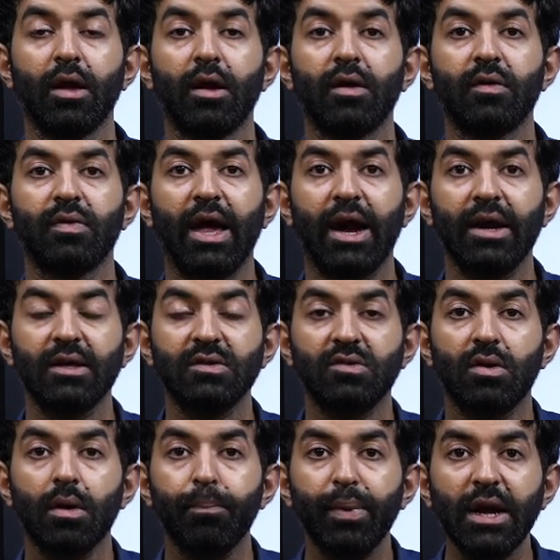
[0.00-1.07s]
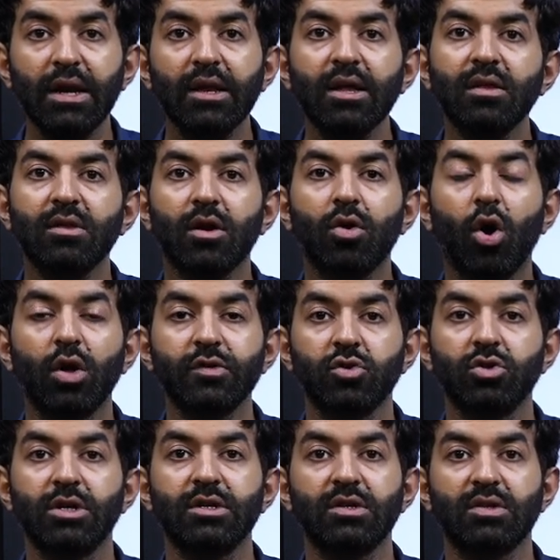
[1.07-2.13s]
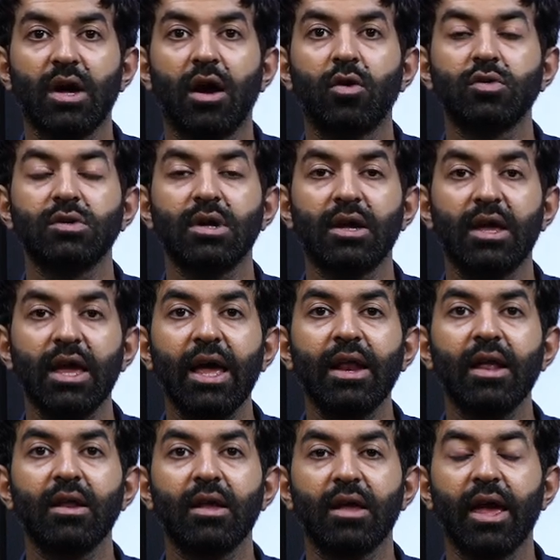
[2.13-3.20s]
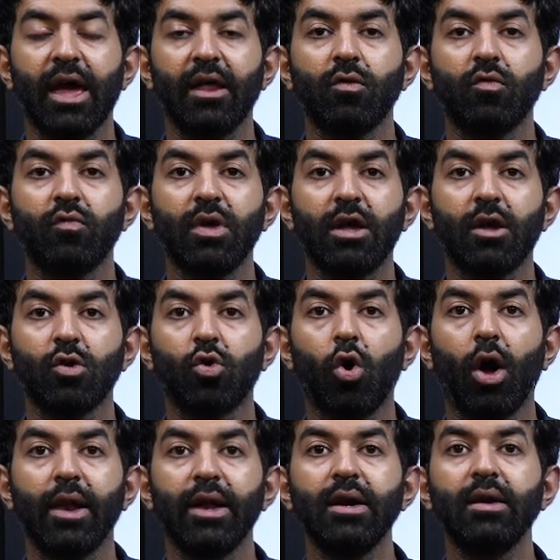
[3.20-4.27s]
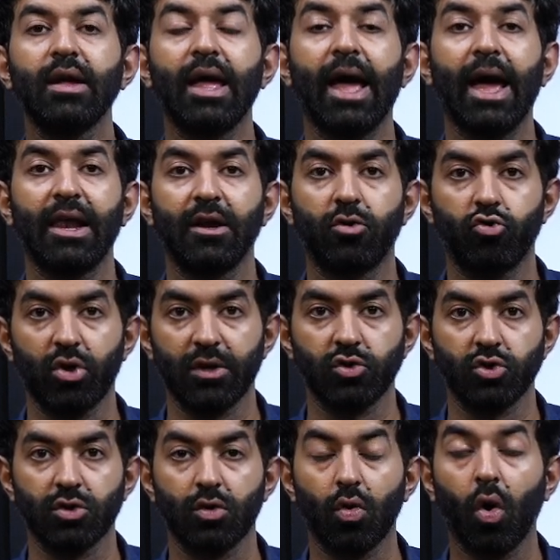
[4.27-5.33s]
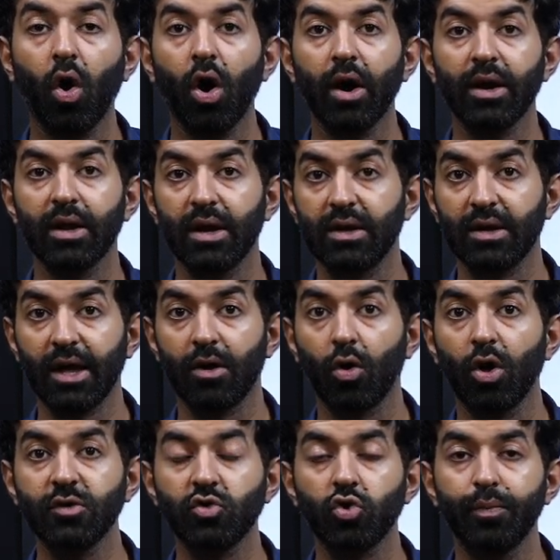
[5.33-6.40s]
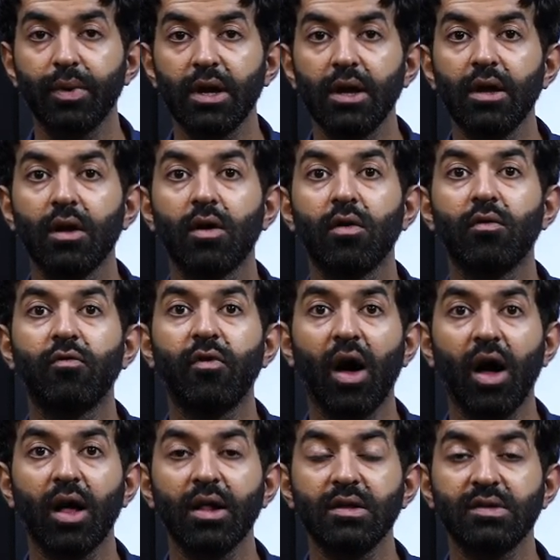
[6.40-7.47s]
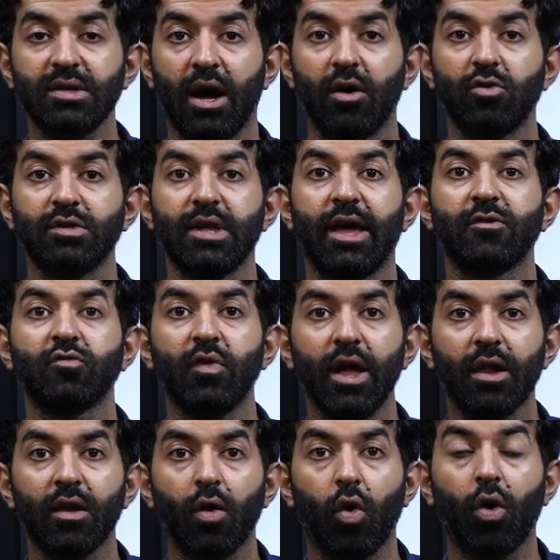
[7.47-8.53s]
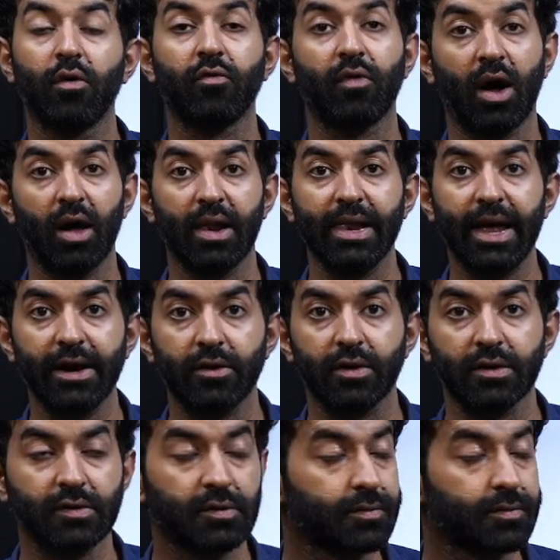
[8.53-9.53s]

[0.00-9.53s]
that is repeating the consonant sounds again and again, we can call it alliteration. Or it can also be vowel sounds as well, or vowel letters.